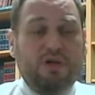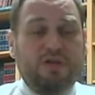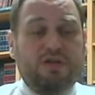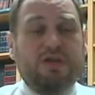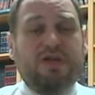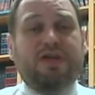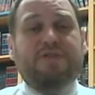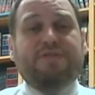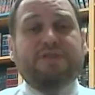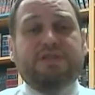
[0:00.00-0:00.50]
to
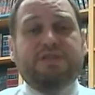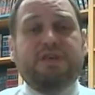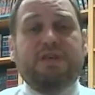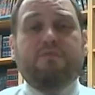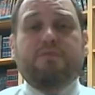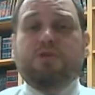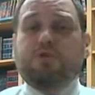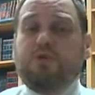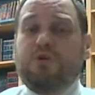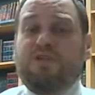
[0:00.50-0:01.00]
give us the
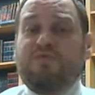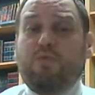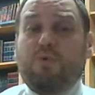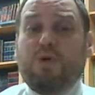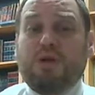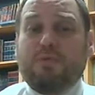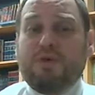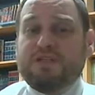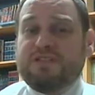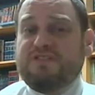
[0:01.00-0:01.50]
imagery of
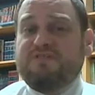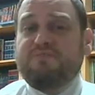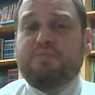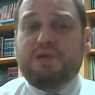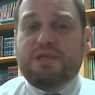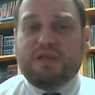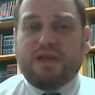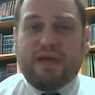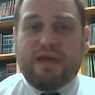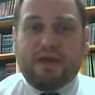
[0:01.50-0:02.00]
what it must have
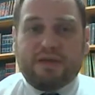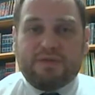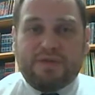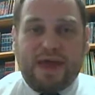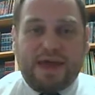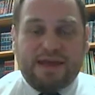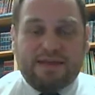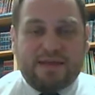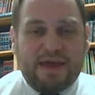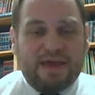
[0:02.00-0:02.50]
been like
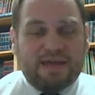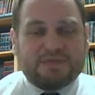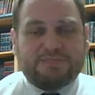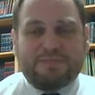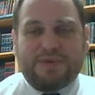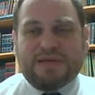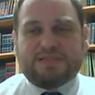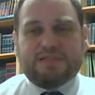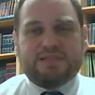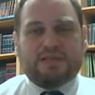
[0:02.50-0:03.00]
that day as
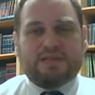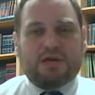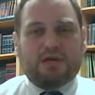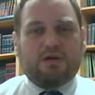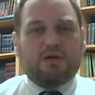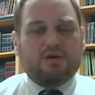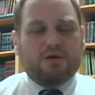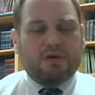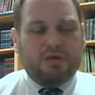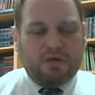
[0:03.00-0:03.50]
best as it
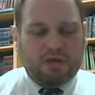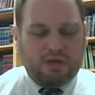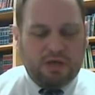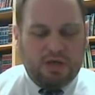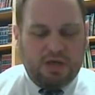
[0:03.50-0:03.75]
could